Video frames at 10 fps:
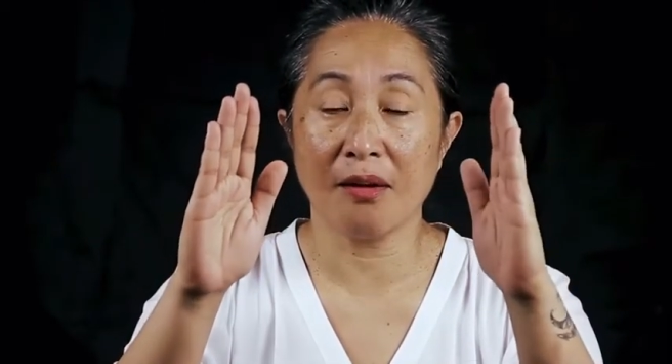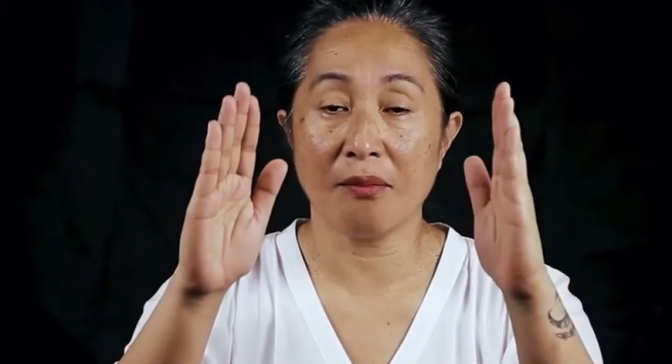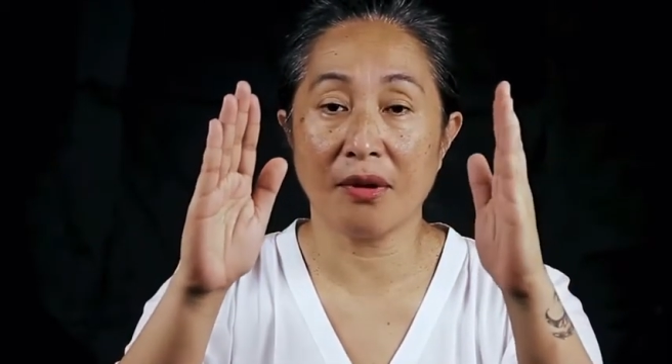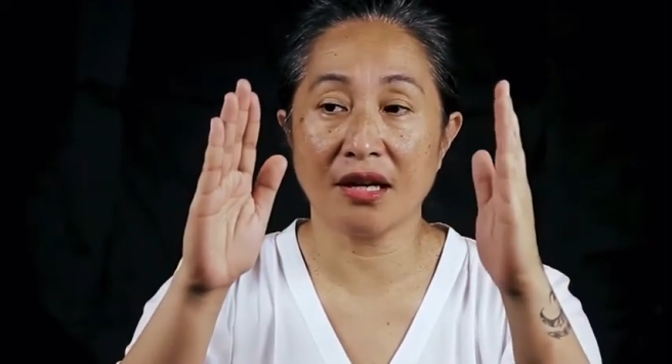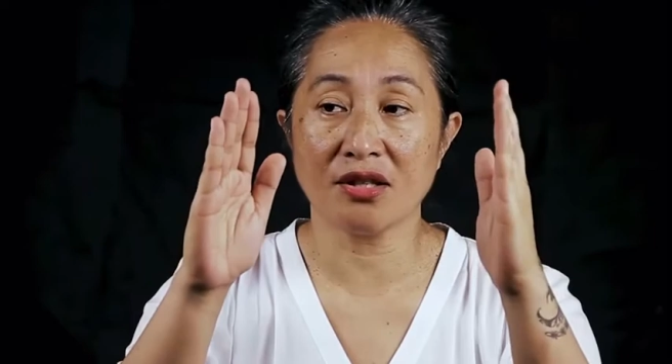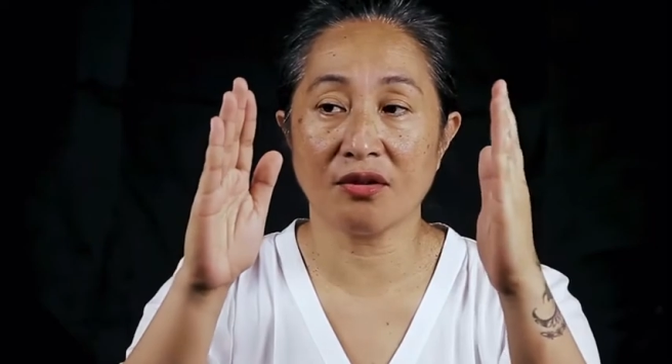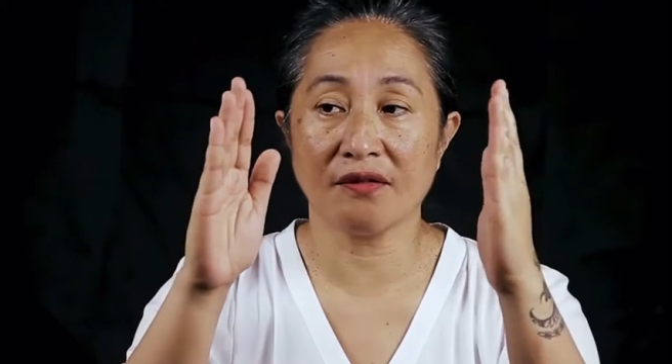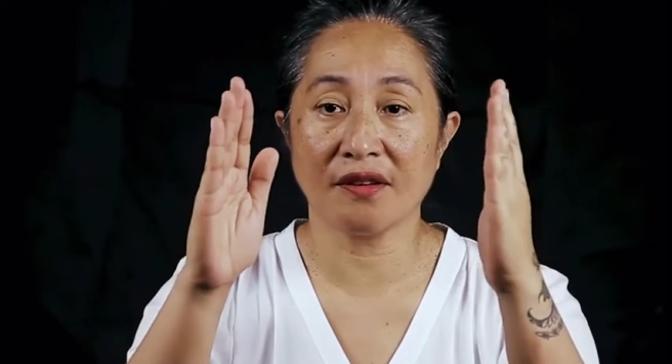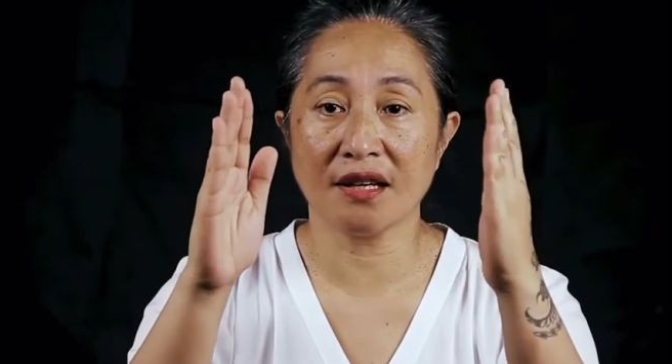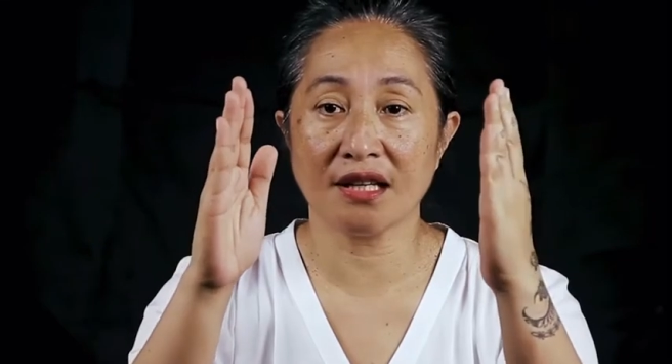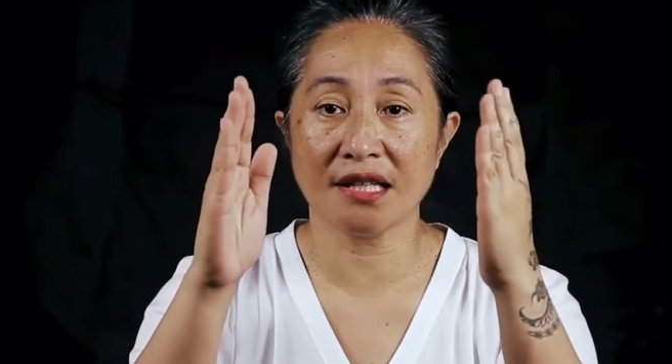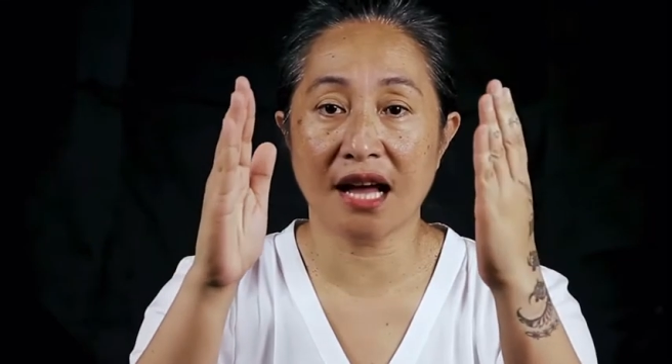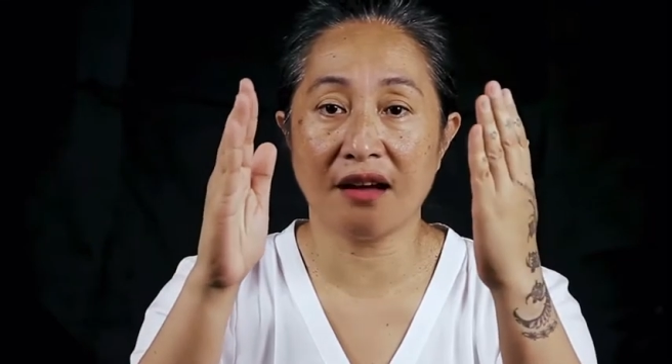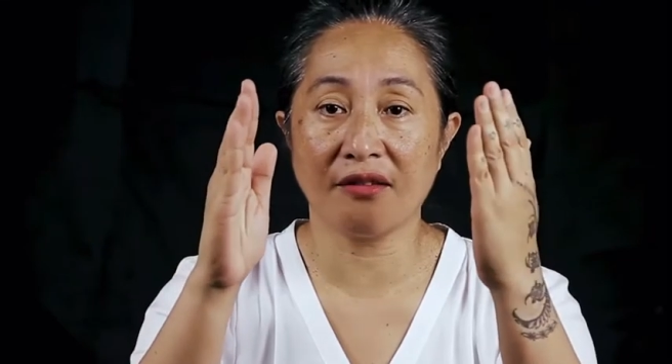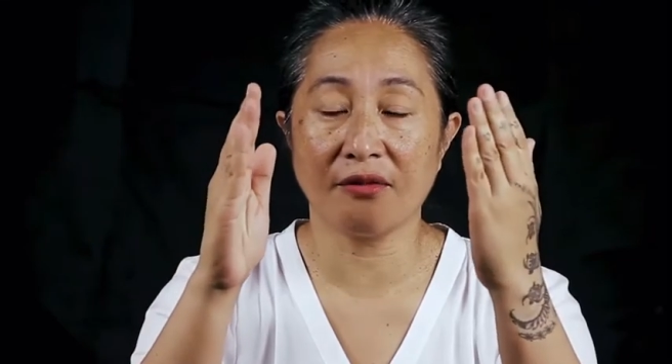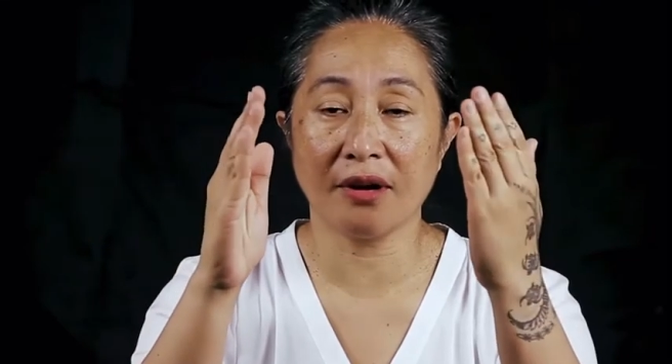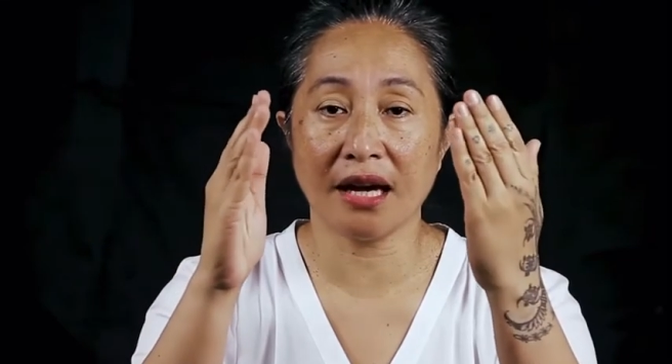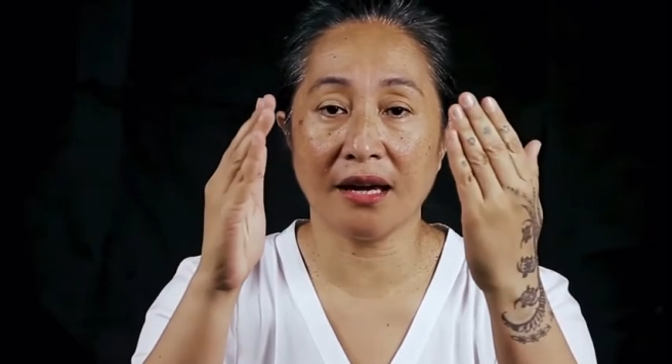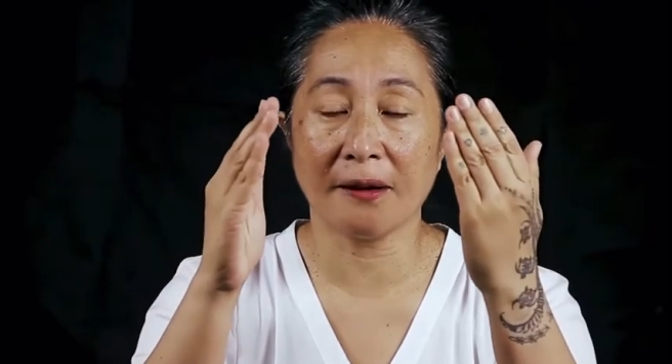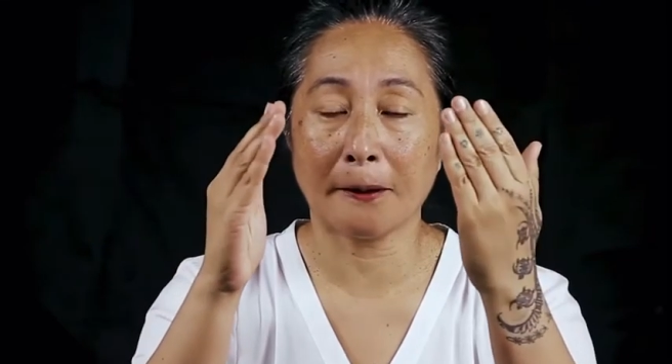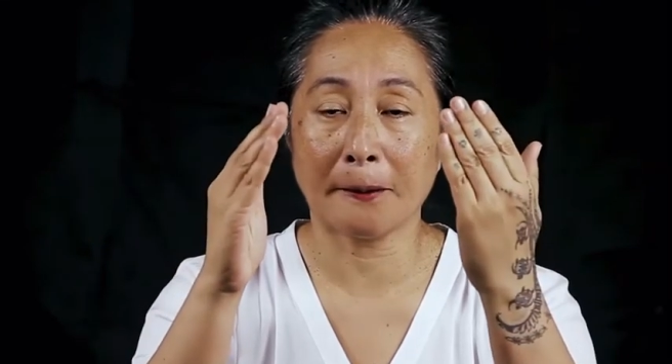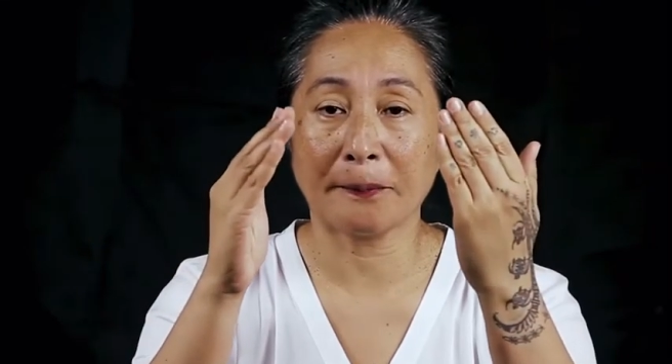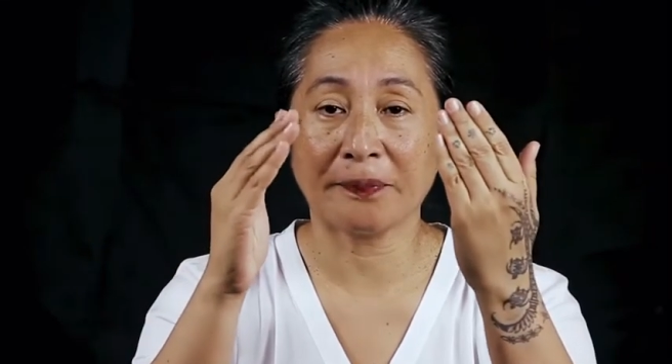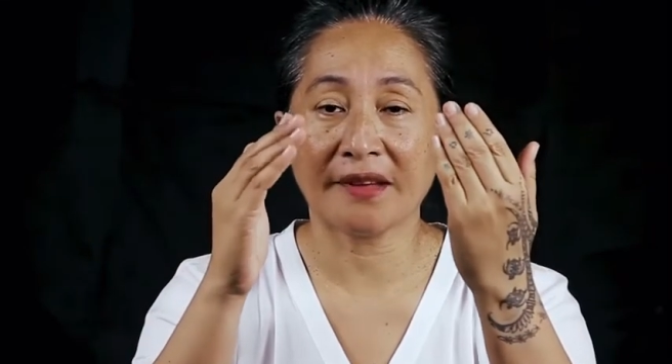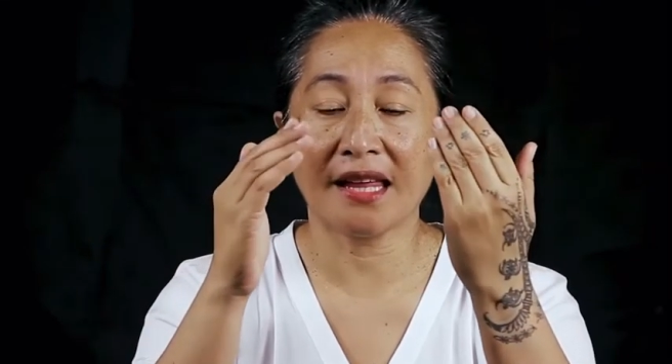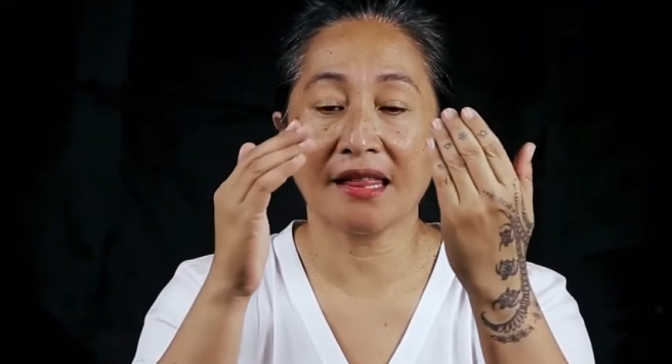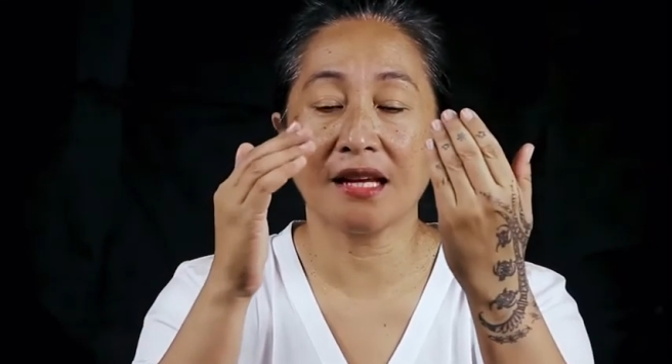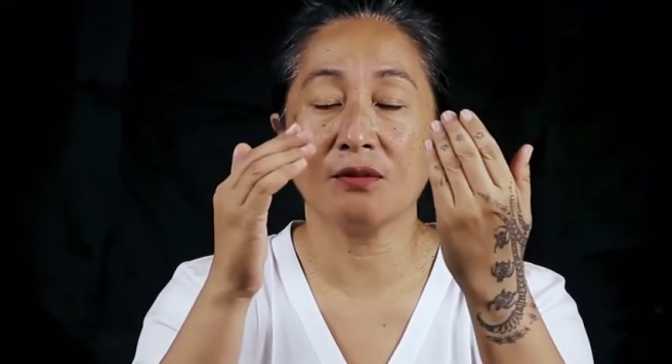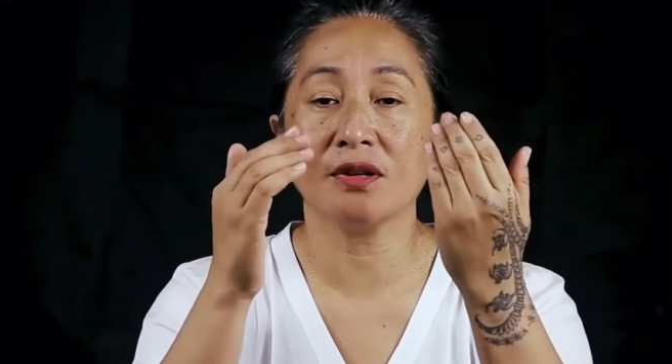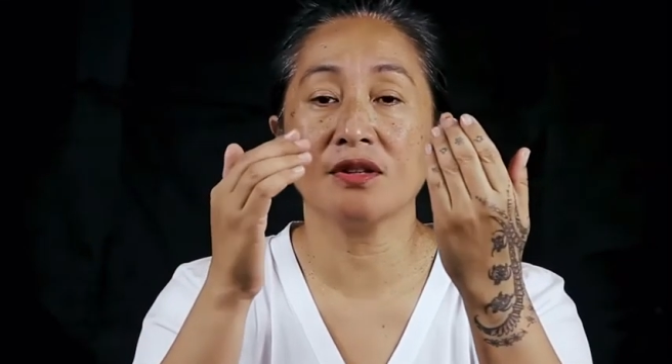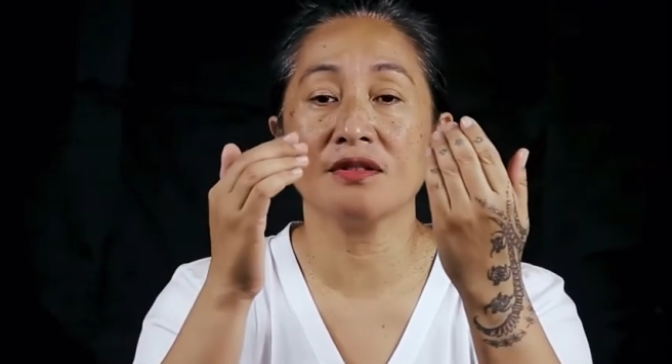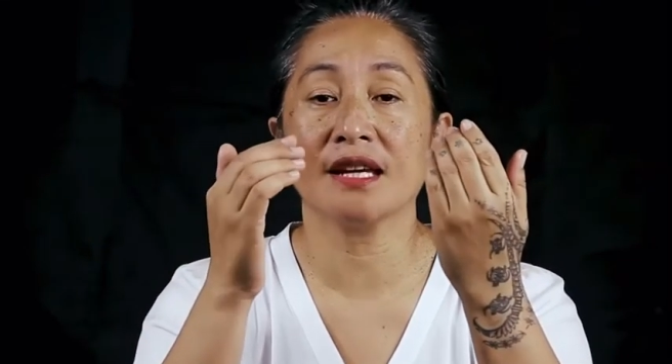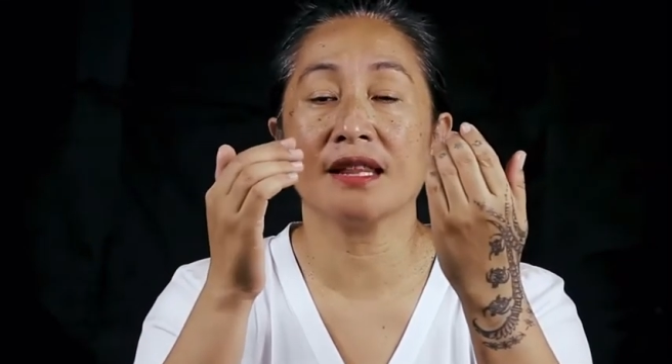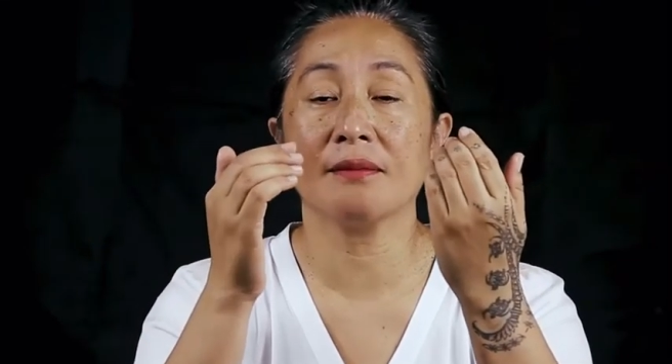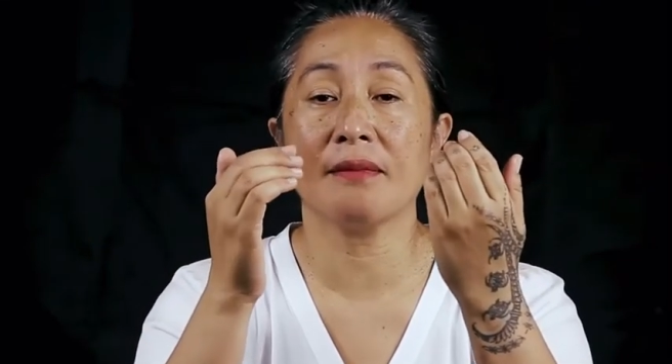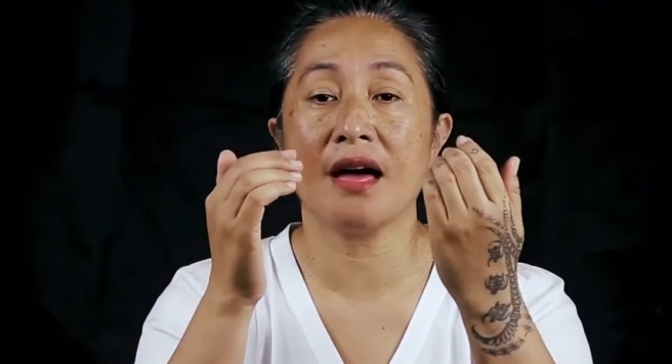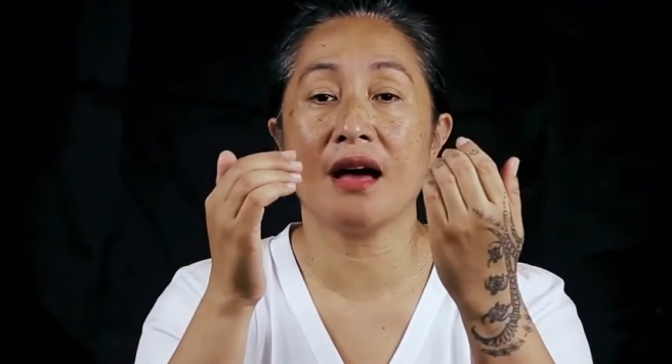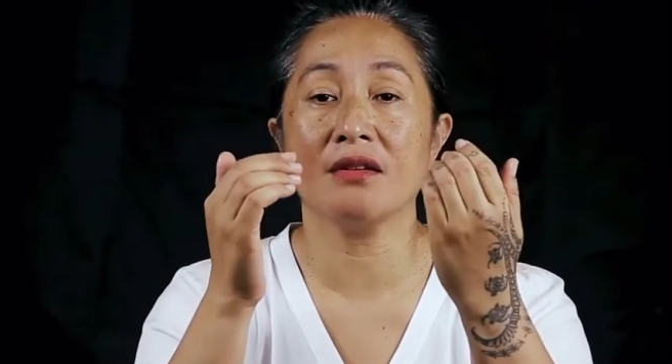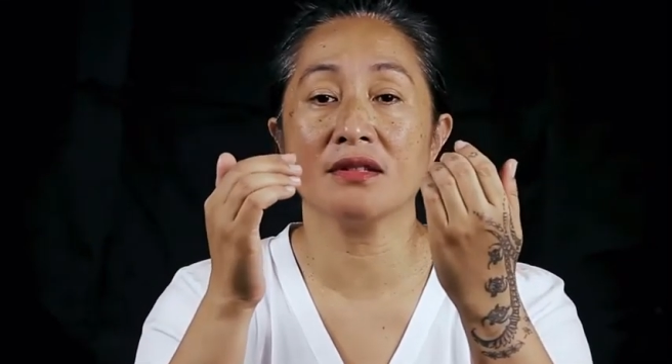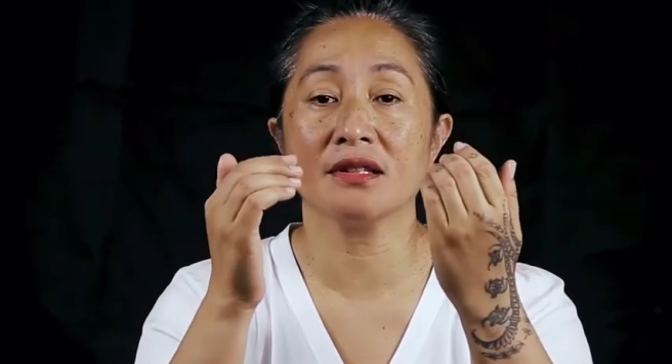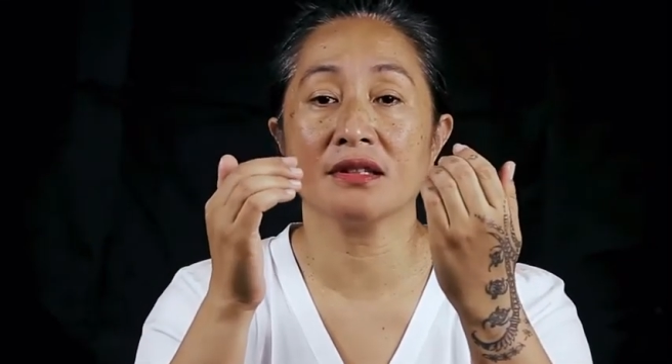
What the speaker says: bend your fingers halfway, and then when you take them out,